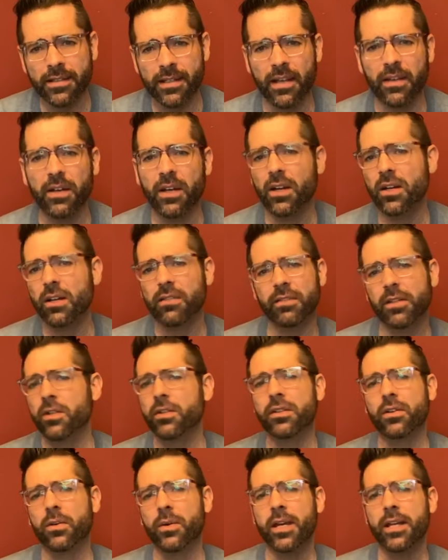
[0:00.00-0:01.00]
I heard of an
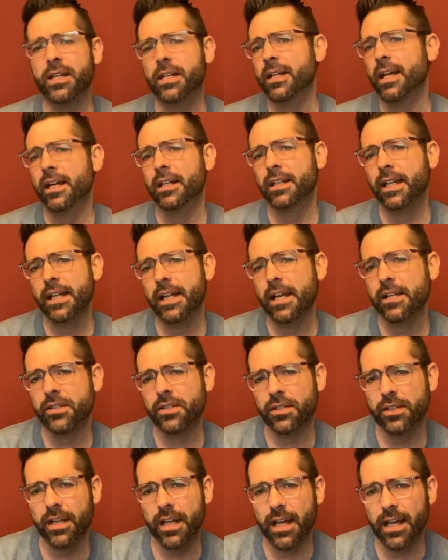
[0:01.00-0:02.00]
earthquake in LA
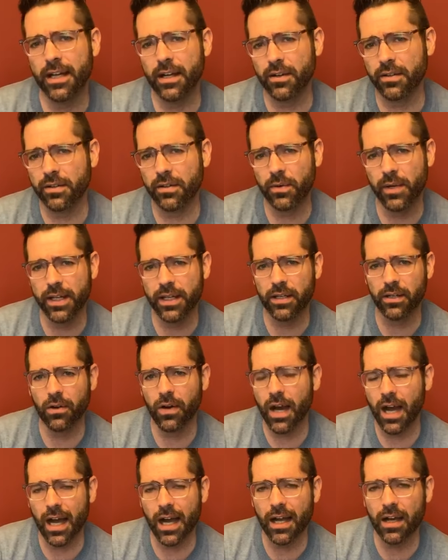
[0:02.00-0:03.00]
yesterday, earthquake in
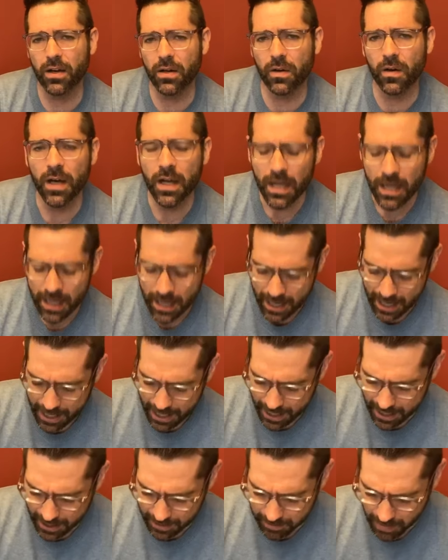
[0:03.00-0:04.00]
Ohio.
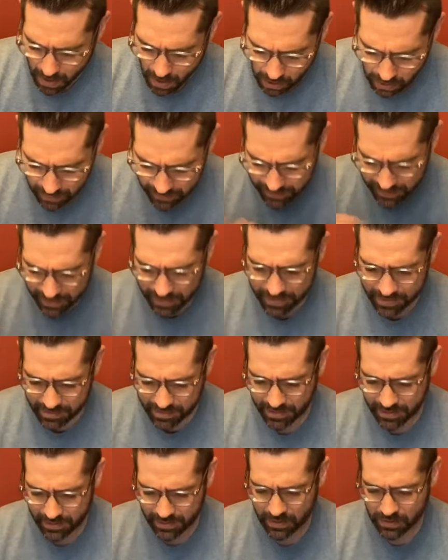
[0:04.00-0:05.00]
Um, all of these
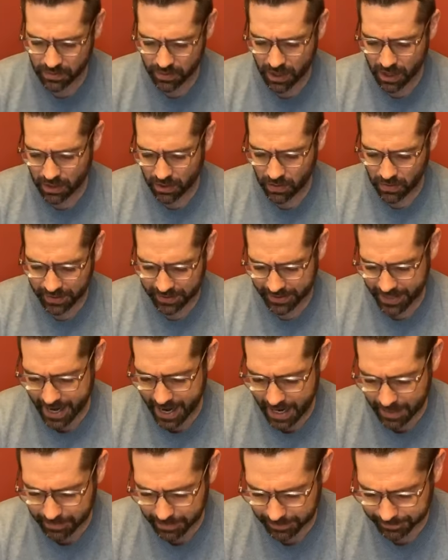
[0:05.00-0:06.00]
things are going to
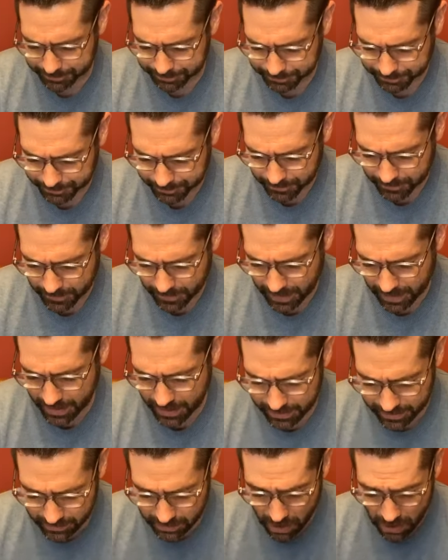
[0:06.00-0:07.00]
happen.
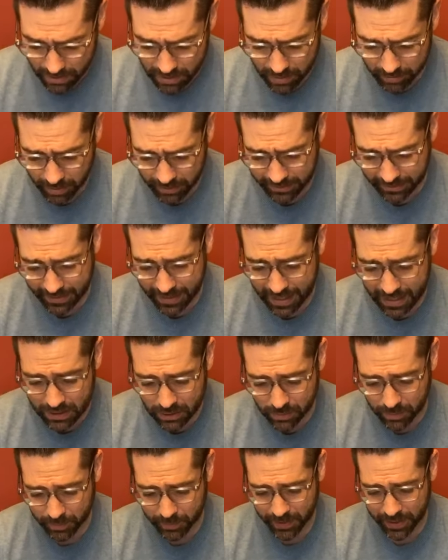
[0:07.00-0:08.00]
Uh, talks about the
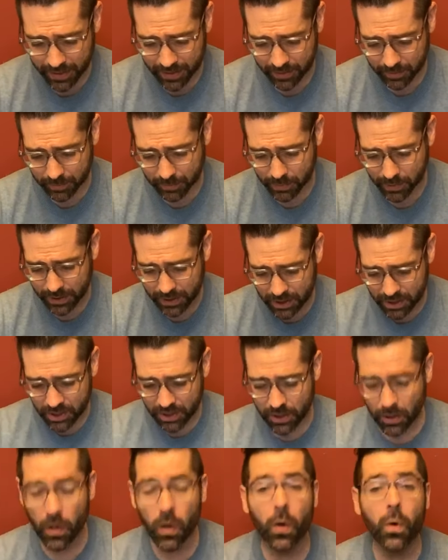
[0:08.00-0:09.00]
gospel being preached to
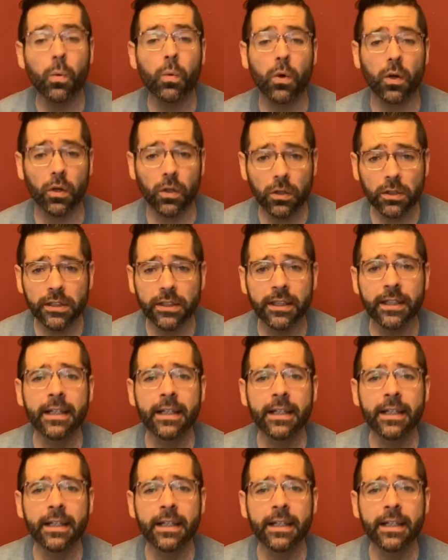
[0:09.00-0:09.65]
the whole world.